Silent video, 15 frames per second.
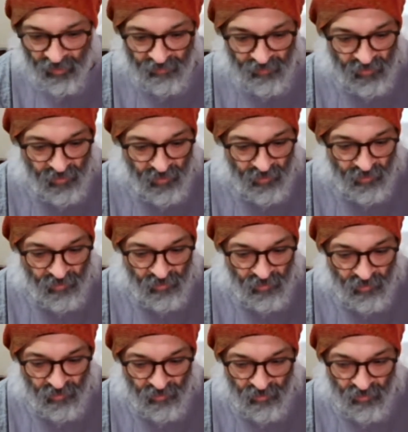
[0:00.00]
a candle.
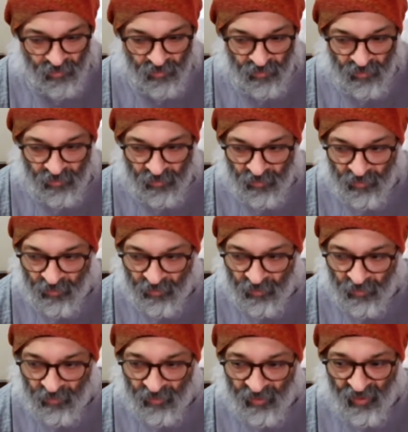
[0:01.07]

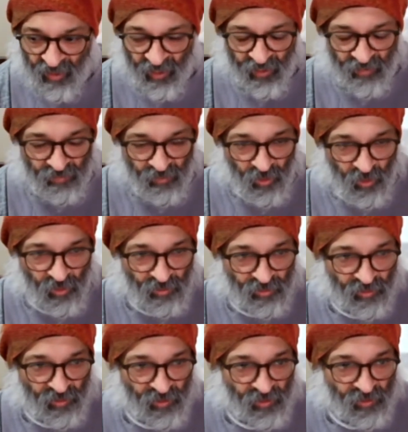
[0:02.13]
I have to look
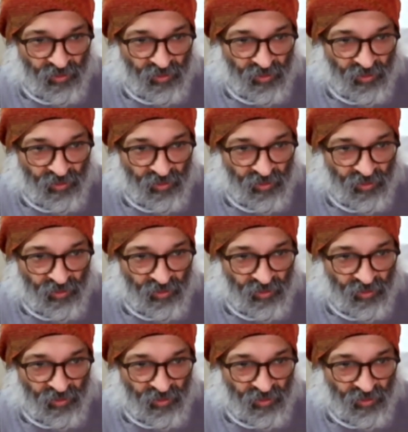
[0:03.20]
for it.